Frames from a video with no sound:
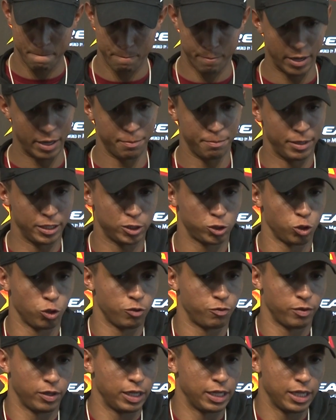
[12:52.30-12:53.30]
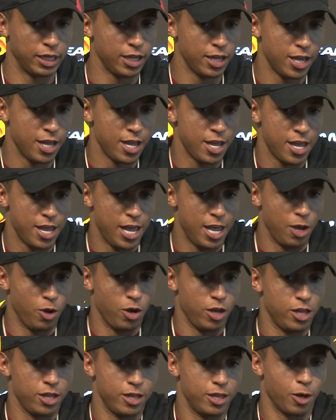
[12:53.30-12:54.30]
but but truthfully,
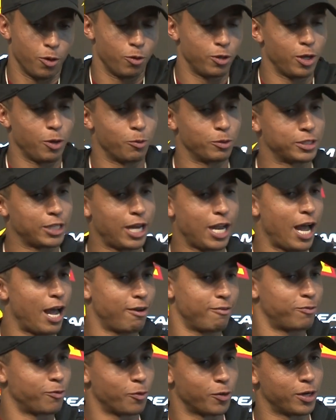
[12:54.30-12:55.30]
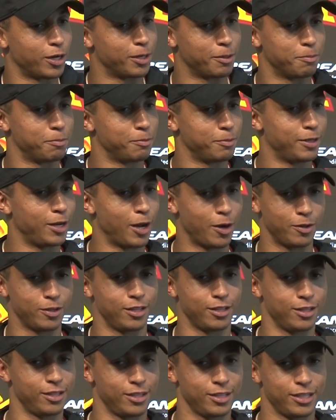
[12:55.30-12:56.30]
it there, there was a lot for him. You know,
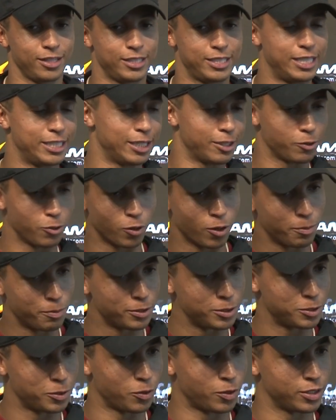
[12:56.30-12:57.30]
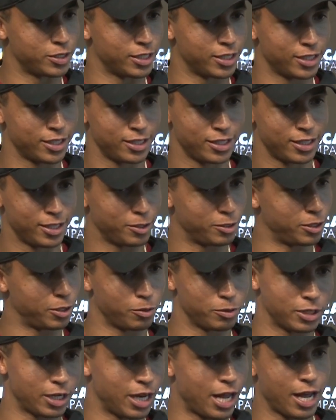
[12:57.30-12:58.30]
TJ grew up in Georgia. There,
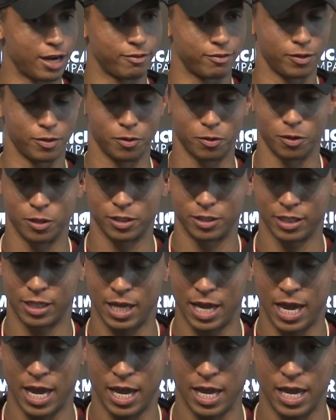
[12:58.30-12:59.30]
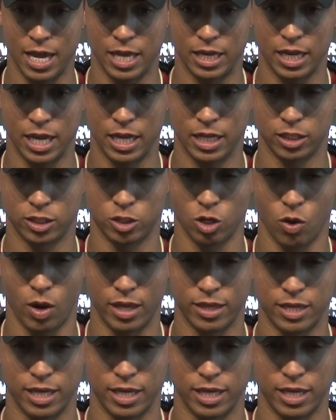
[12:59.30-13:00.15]
there was a lot of allure to that. And, and so I